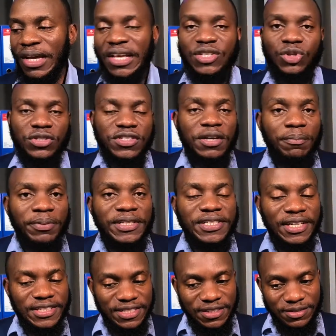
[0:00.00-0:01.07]
So simply
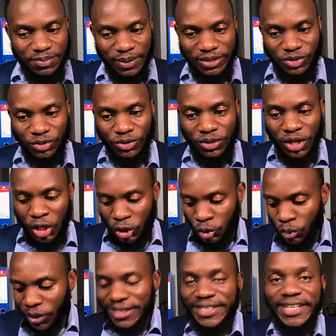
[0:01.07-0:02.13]
tell this person, you
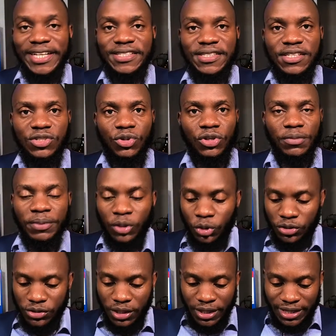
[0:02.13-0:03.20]
can take sea salt
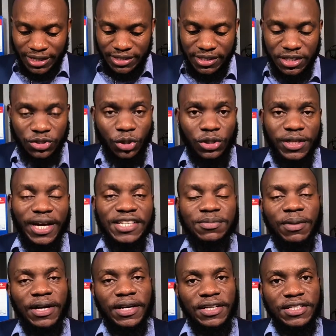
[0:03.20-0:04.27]
because sea salt has
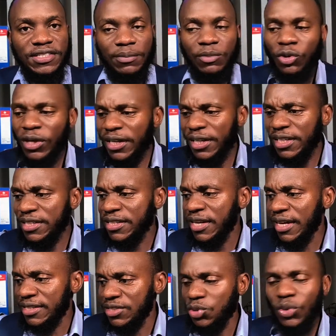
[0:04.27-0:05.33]
magnesium. You can eat
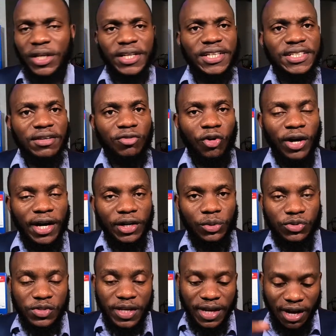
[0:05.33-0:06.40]
nuts. You can eat avocados.
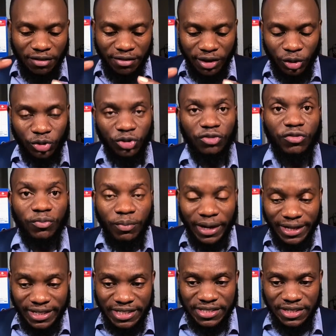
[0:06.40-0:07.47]
They have a lot of
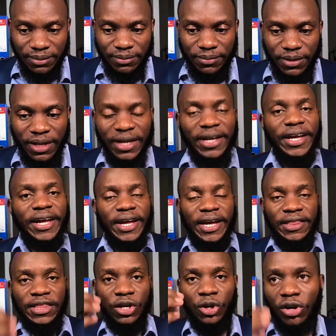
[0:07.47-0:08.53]
magnesium.
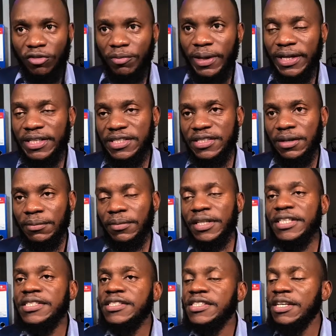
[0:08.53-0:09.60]
And the role of magnesium
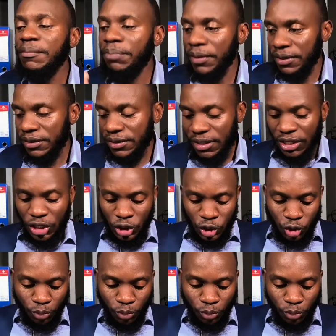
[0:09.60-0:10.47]
is simply to